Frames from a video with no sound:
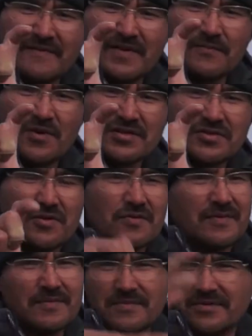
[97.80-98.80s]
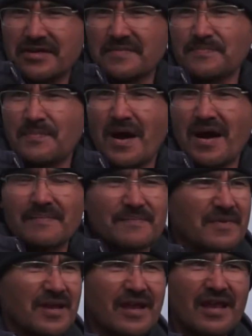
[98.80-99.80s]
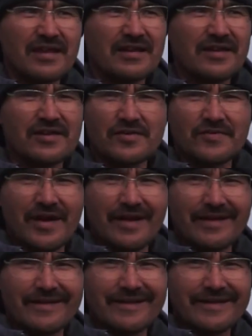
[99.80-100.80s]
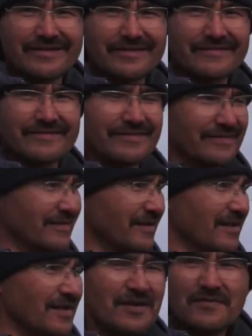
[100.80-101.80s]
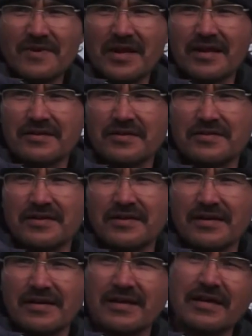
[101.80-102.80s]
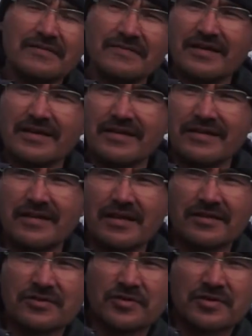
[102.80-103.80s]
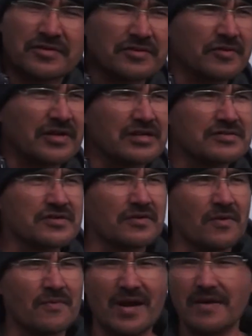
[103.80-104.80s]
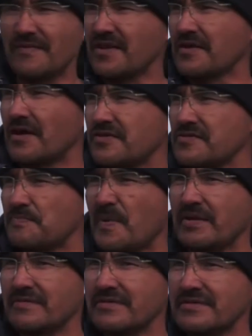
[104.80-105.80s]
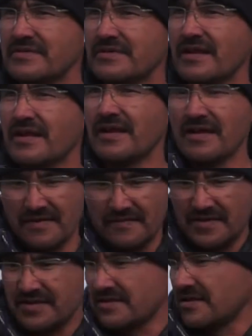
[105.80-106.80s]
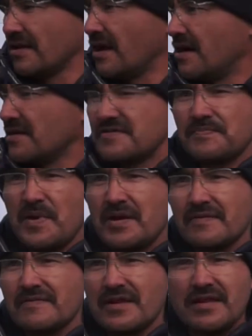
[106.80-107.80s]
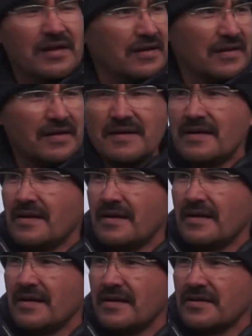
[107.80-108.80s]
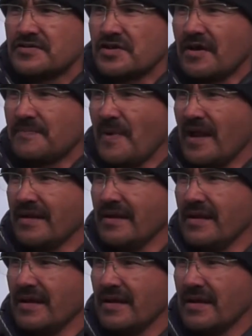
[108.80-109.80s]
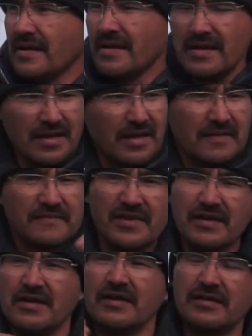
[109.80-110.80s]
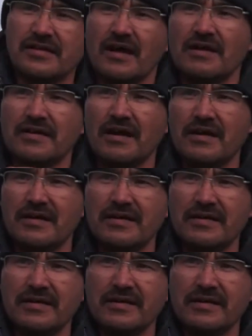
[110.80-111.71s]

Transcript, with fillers: of it was wrong, just part didn't do anything. So we had to kill the, the traditional way with our spear, with this long spear with a sharp end. Yeah. And we hit it on the heart.